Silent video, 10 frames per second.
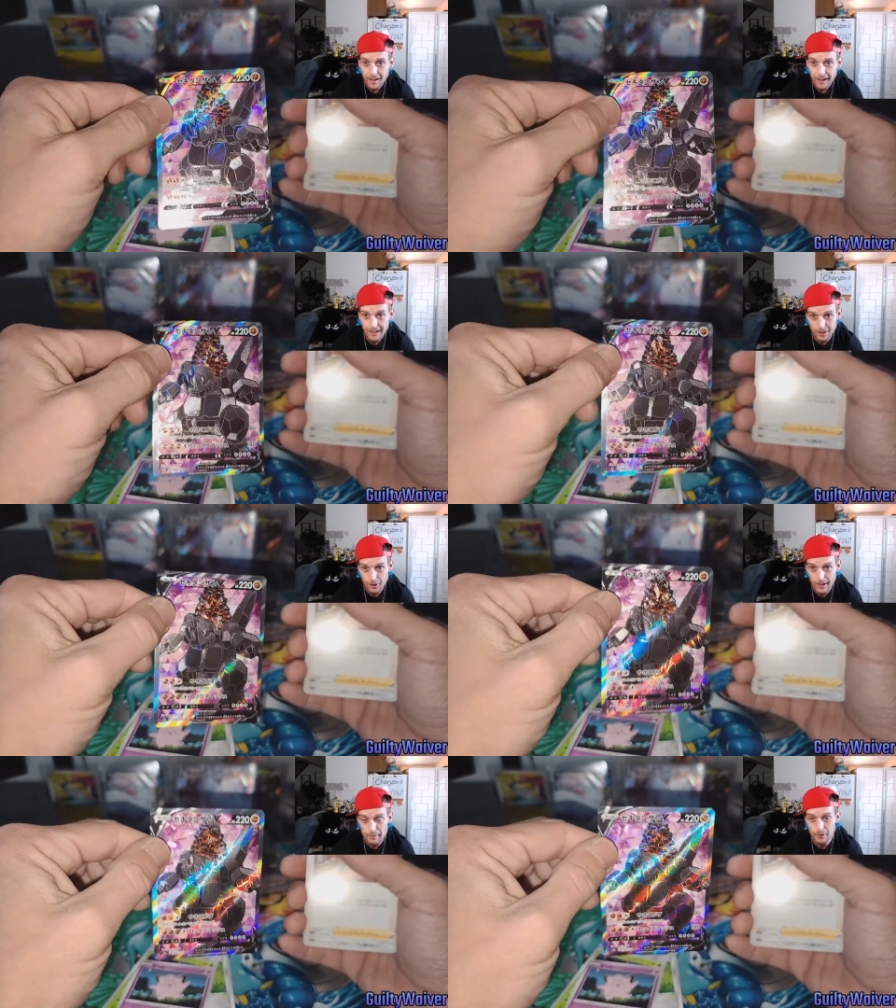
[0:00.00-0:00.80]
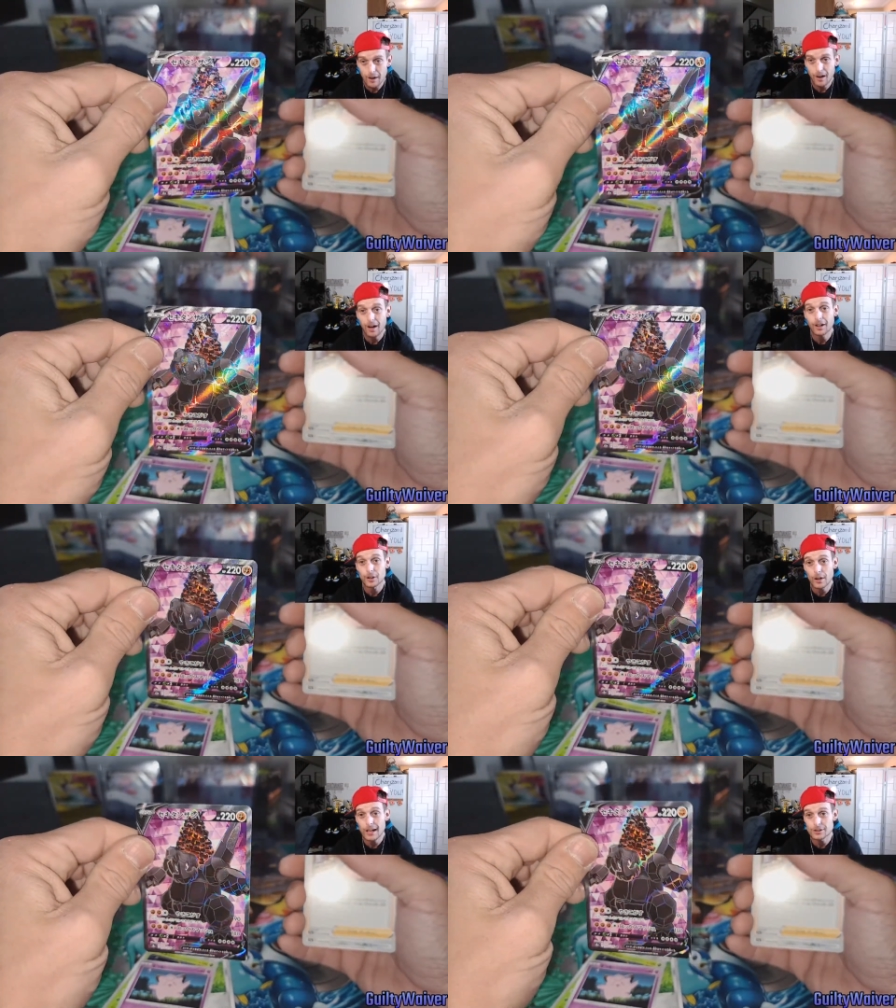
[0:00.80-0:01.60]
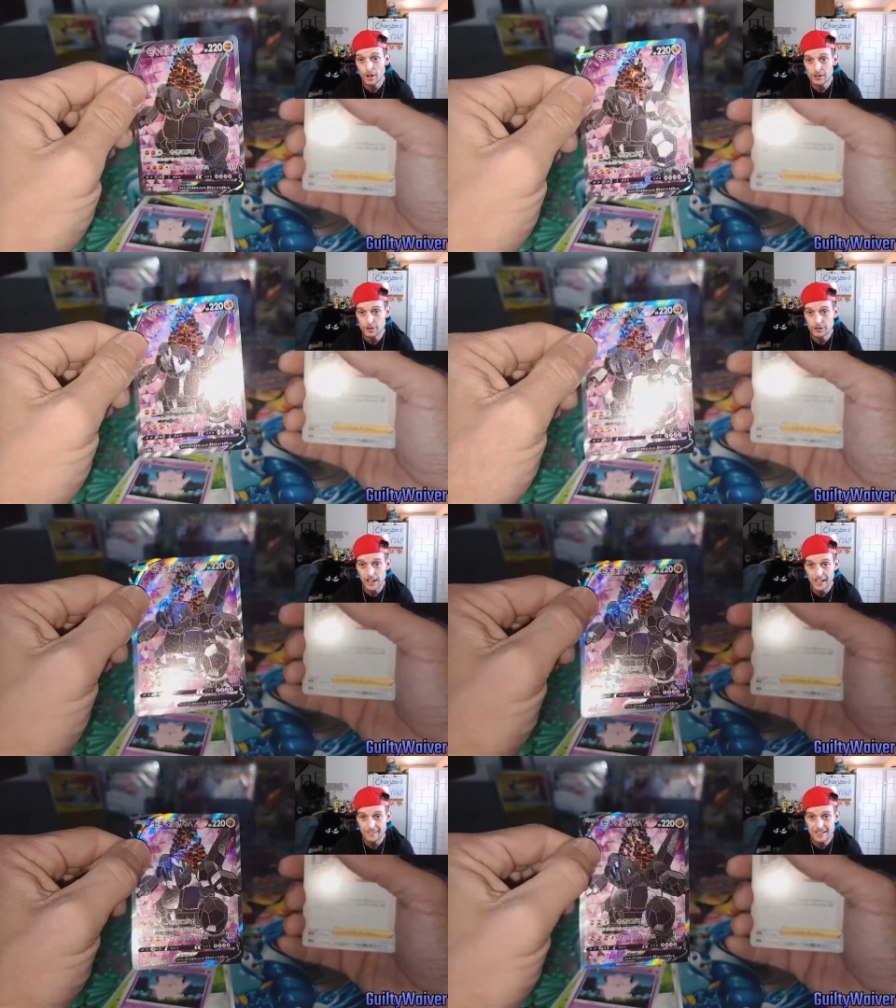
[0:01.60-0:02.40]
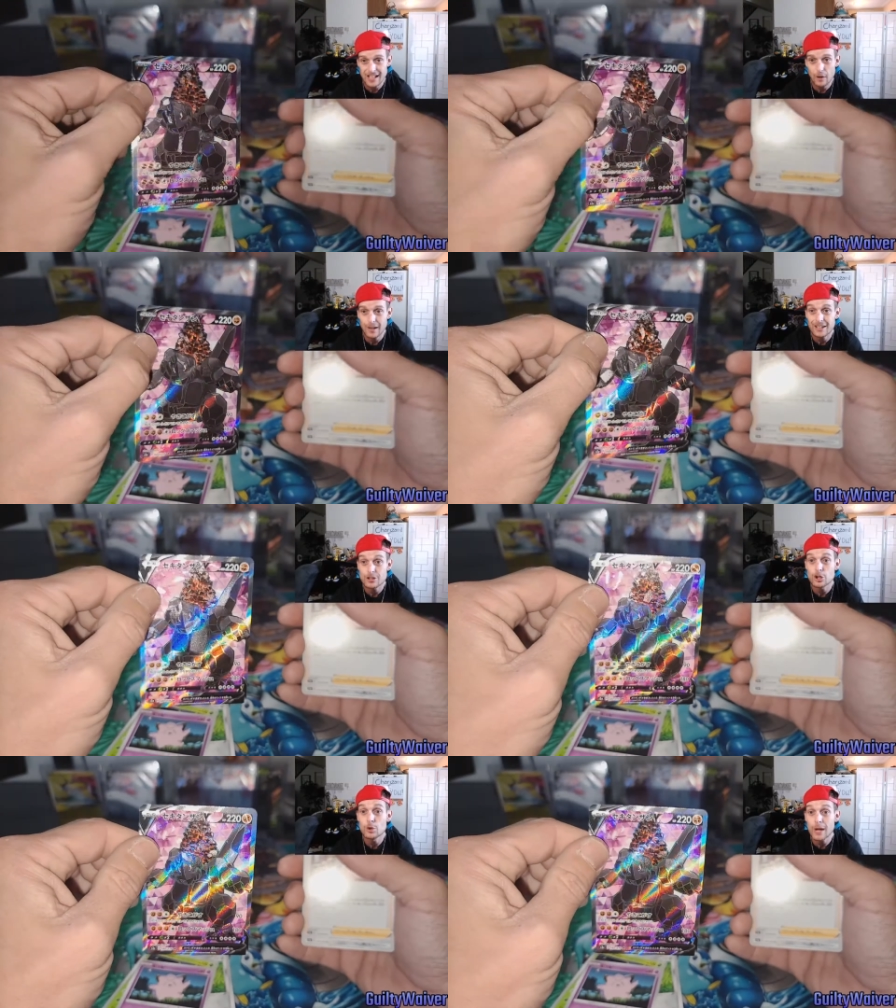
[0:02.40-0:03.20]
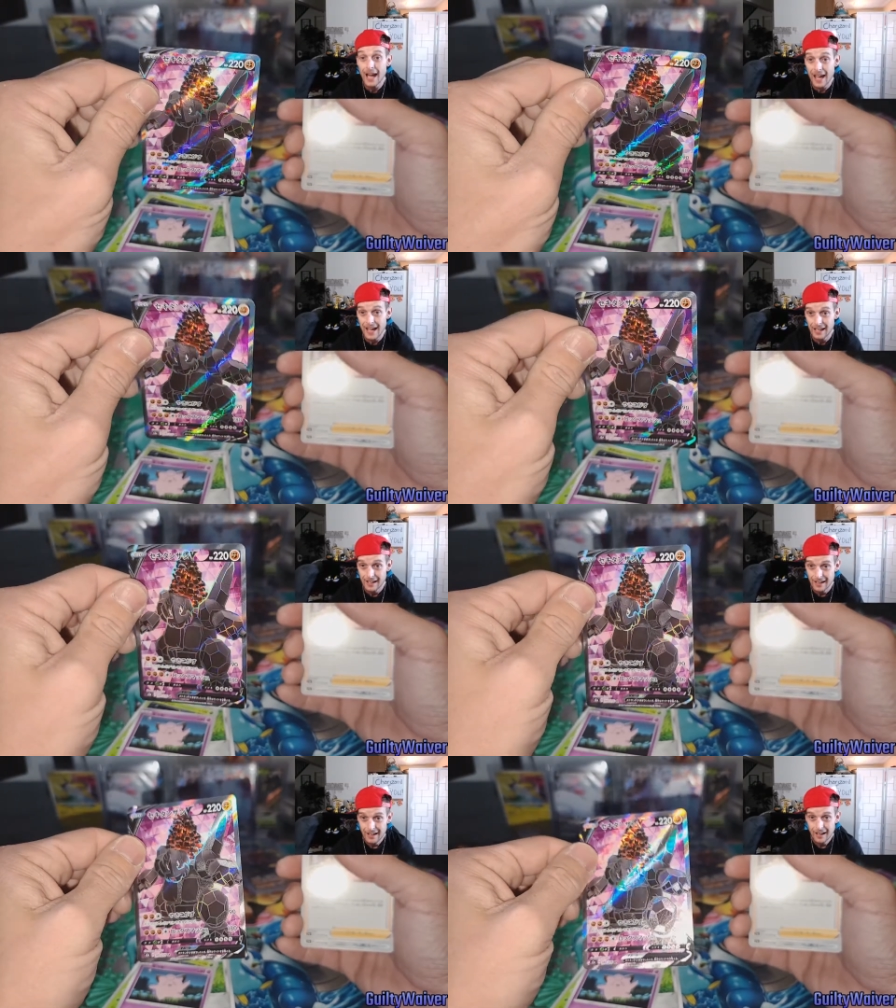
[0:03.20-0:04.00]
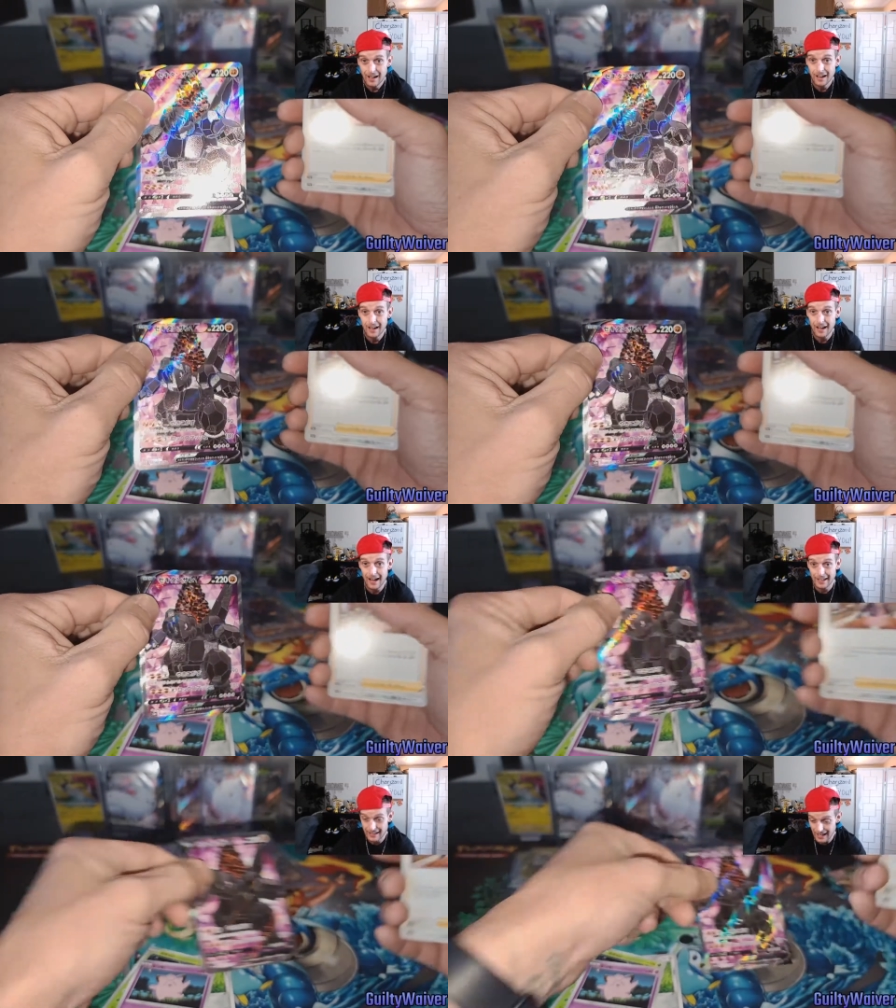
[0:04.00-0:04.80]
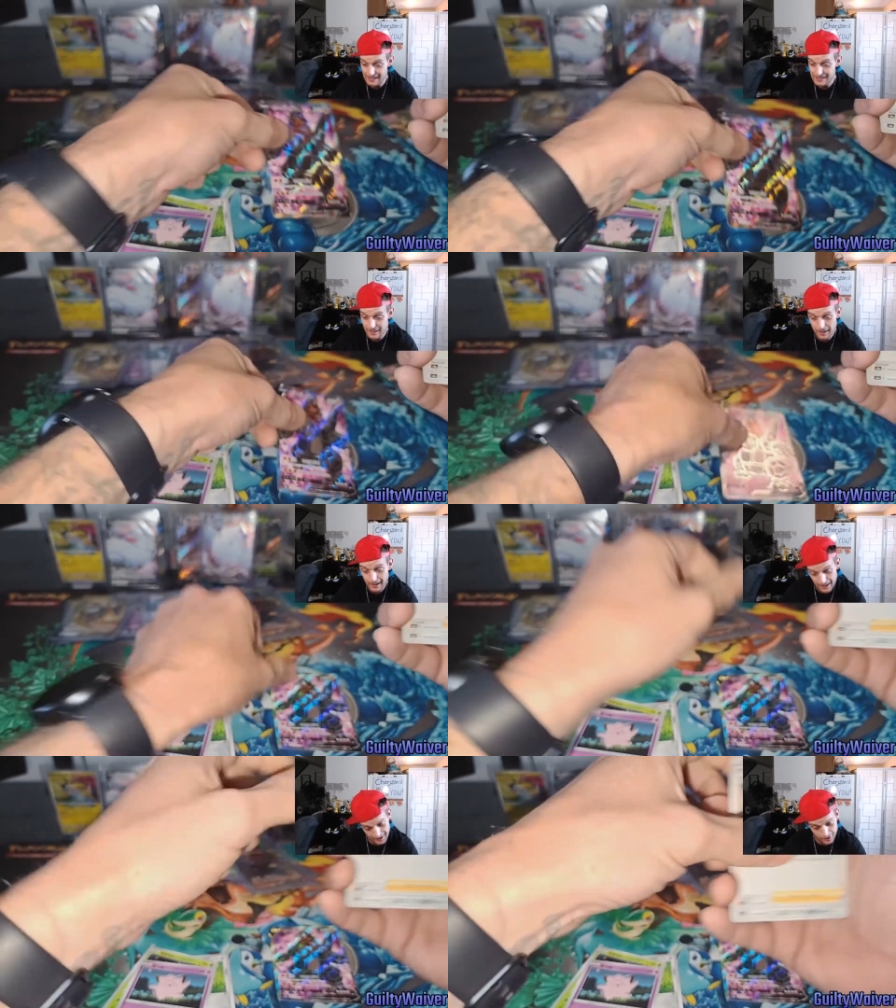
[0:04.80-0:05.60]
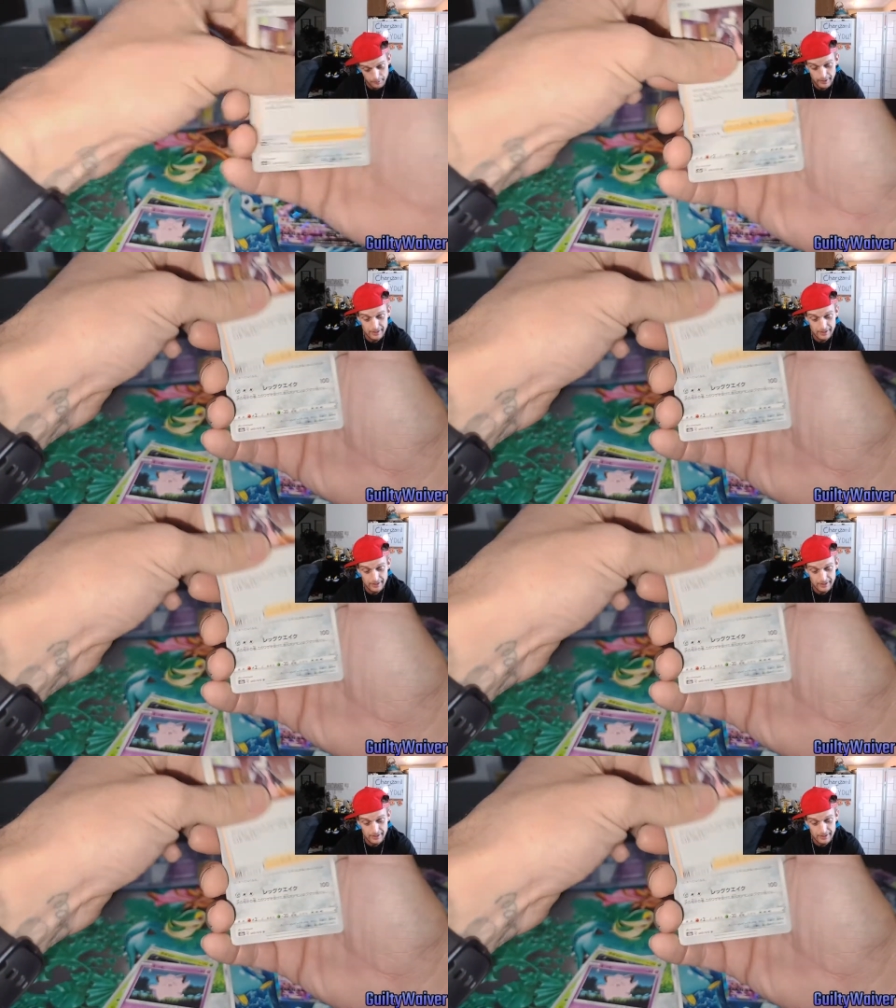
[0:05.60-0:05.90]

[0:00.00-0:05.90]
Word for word: And don't get me wrong, uh, you guys are also checking this out in 2K. Uh, I got some, I got a little bit